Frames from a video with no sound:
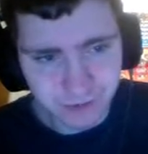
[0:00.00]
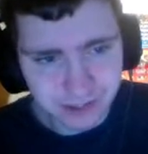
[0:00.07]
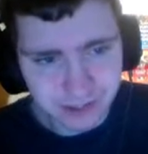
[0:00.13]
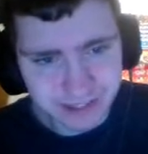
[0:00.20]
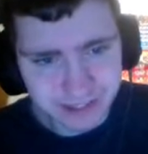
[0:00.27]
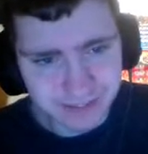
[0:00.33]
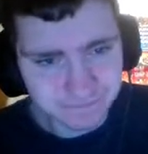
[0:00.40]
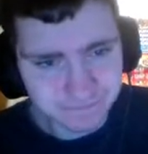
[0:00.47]

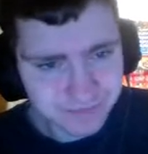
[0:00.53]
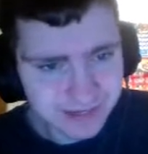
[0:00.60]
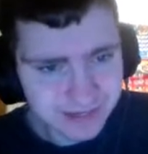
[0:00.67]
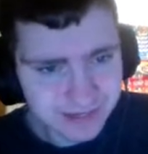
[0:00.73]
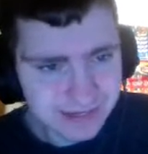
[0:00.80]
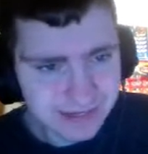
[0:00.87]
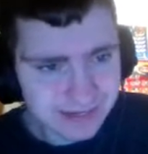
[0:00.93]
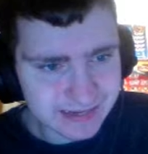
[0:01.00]
work,
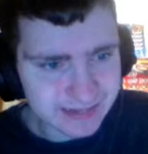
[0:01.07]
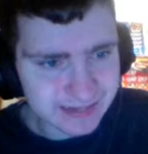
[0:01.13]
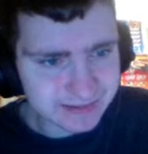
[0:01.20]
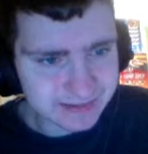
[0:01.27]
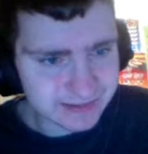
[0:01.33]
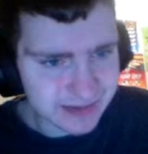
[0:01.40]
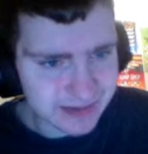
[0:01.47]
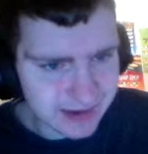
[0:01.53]

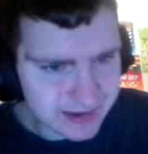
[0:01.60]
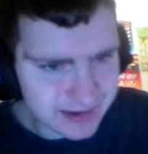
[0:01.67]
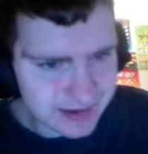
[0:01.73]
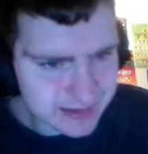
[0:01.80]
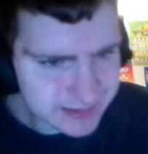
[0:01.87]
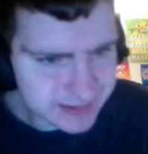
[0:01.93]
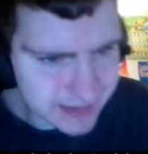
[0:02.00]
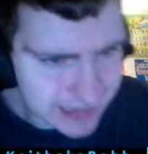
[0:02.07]
then I
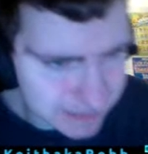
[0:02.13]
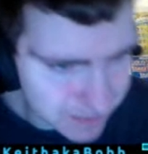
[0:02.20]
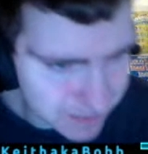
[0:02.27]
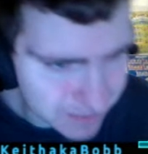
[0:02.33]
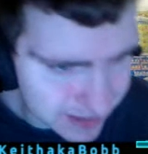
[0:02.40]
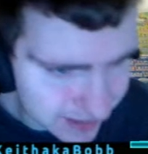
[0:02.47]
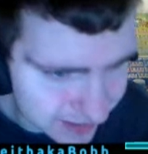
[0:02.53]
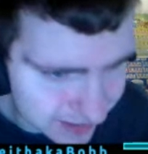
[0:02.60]
am
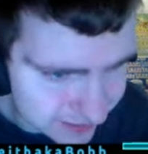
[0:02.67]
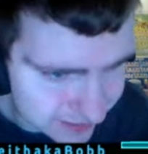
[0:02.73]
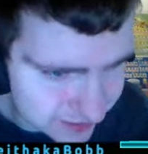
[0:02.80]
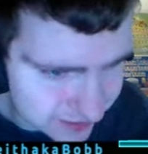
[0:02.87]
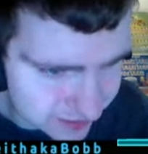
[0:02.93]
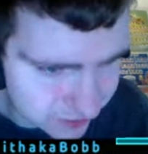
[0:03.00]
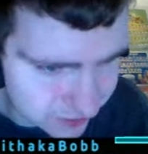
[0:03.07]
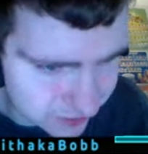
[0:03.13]
a
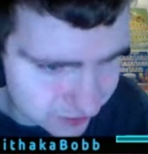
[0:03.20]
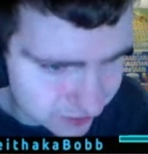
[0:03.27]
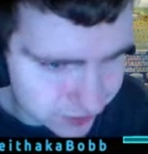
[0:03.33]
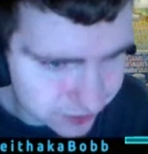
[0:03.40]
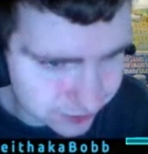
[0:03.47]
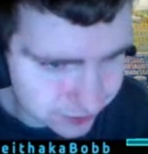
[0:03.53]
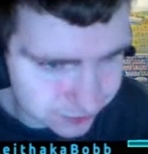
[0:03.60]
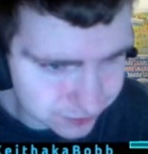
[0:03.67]

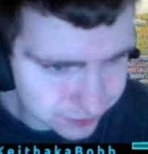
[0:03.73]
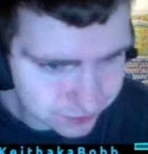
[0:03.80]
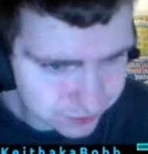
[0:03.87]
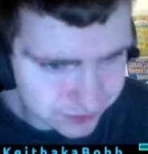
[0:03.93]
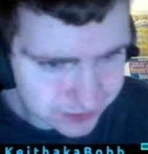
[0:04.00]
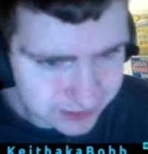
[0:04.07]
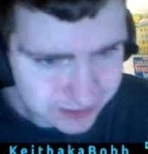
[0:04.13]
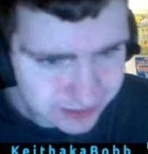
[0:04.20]

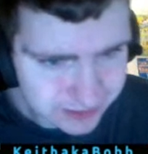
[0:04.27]
screwed.